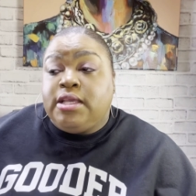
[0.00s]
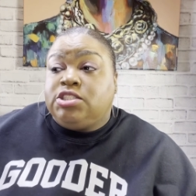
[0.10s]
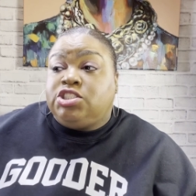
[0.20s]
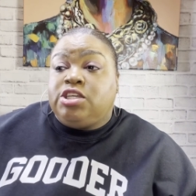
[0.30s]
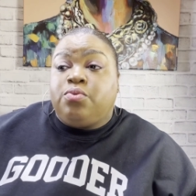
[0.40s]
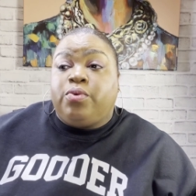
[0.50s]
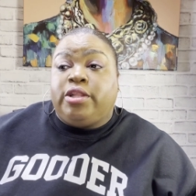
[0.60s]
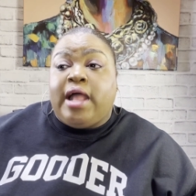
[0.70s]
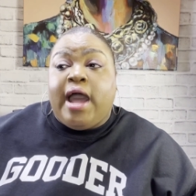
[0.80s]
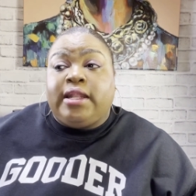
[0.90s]
shit with
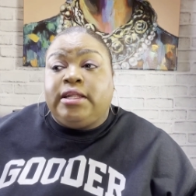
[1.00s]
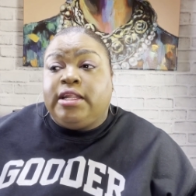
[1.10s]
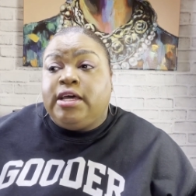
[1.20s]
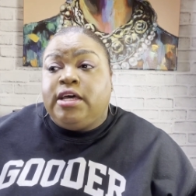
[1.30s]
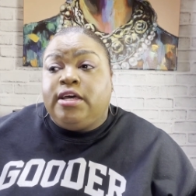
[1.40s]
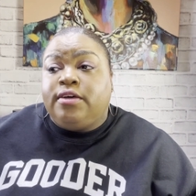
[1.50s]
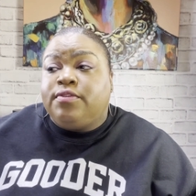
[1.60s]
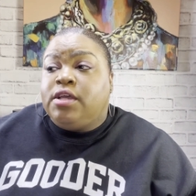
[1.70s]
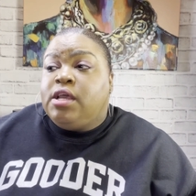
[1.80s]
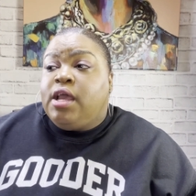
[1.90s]
Loni Love
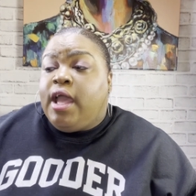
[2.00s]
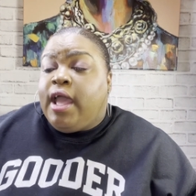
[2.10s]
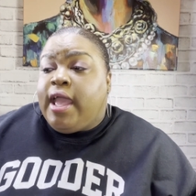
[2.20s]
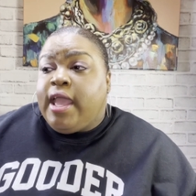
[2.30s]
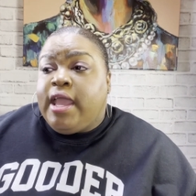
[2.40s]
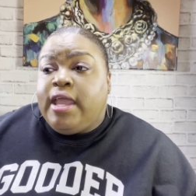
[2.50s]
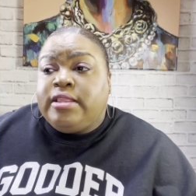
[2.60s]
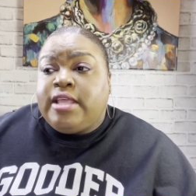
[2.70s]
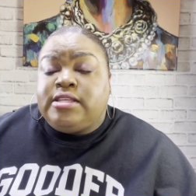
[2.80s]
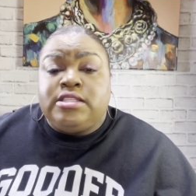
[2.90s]
and
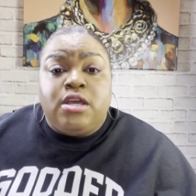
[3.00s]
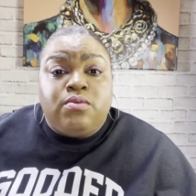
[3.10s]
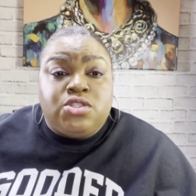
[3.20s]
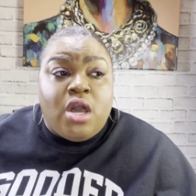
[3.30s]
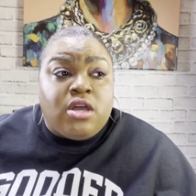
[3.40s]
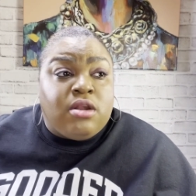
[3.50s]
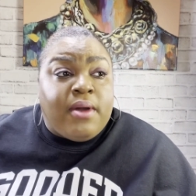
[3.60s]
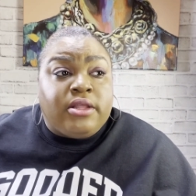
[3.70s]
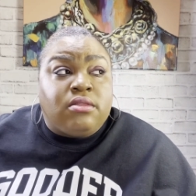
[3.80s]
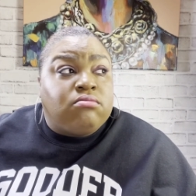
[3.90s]
they still was talking
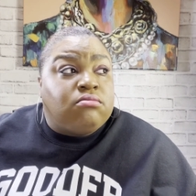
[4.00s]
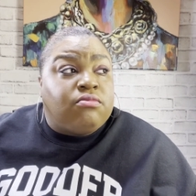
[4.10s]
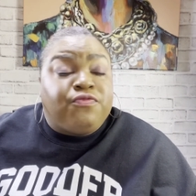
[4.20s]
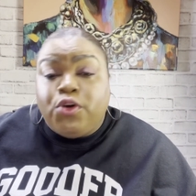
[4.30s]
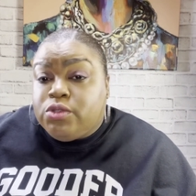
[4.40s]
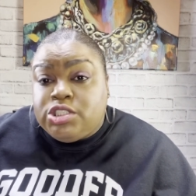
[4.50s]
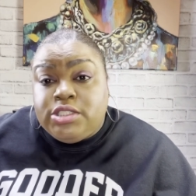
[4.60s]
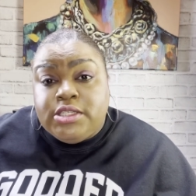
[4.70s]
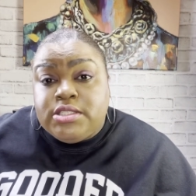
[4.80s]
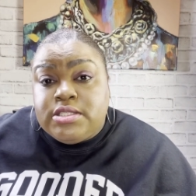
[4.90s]
about
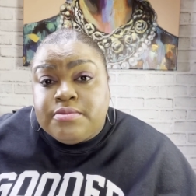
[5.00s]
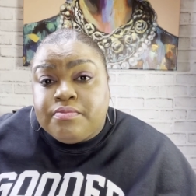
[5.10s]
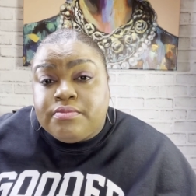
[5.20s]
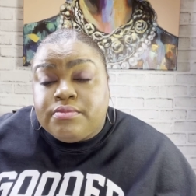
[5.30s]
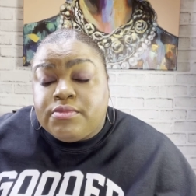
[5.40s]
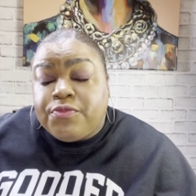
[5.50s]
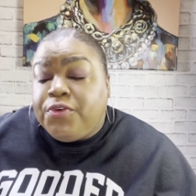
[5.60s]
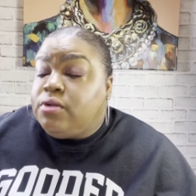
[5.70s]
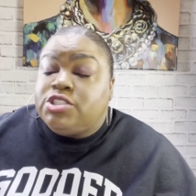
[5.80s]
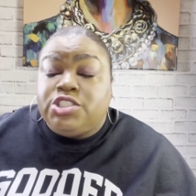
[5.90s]
foolishness
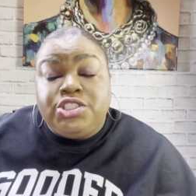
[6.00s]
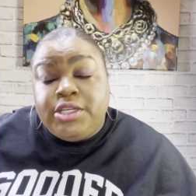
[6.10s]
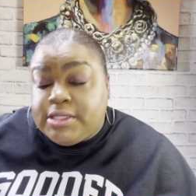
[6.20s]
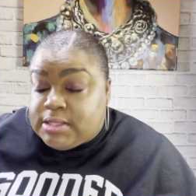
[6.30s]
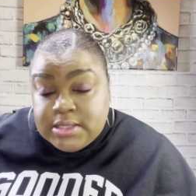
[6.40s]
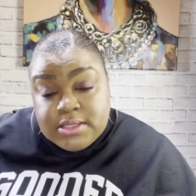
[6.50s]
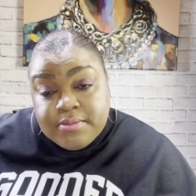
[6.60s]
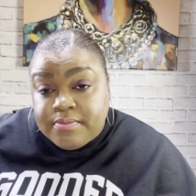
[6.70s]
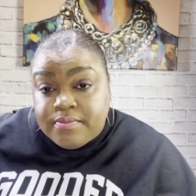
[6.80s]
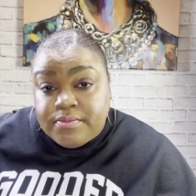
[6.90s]
foolishness,
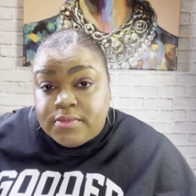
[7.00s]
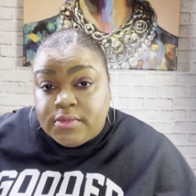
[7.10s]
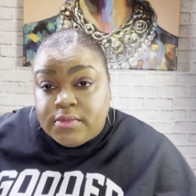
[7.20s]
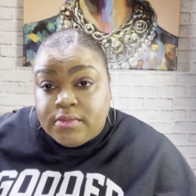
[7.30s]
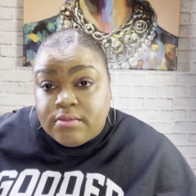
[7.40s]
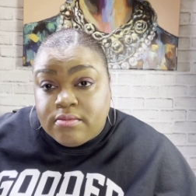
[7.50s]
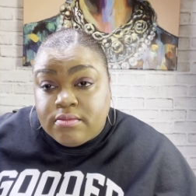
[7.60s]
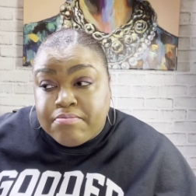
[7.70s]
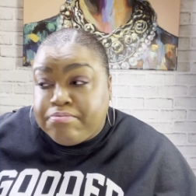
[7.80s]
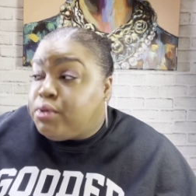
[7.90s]

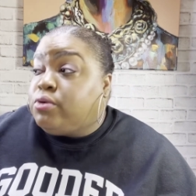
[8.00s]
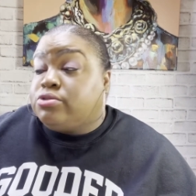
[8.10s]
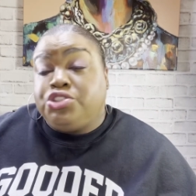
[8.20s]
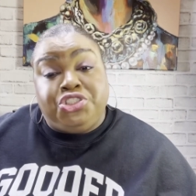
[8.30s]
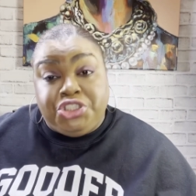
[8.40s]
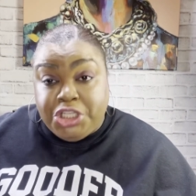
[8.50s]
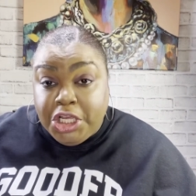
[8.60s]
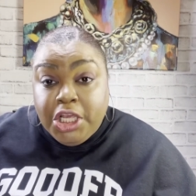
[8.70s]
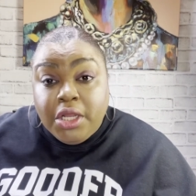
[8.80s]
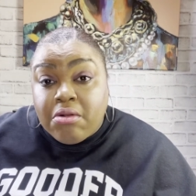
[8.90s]

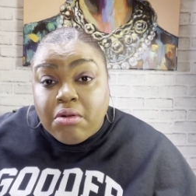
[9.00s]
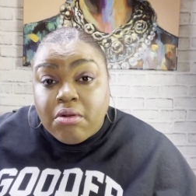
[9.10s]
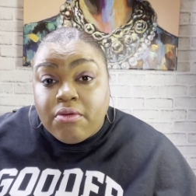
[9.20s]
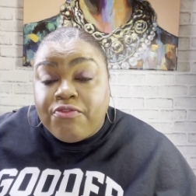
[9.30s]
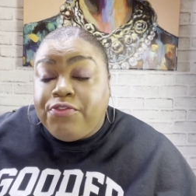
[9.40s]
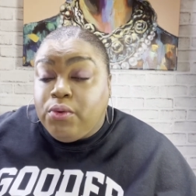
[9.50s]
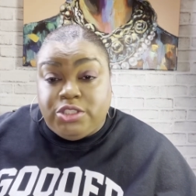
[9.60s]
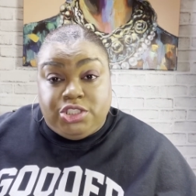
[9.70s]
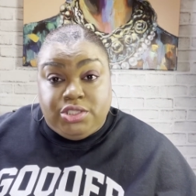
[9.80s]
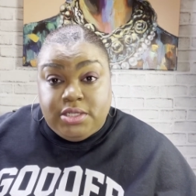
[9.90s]
bullshit, foolishness.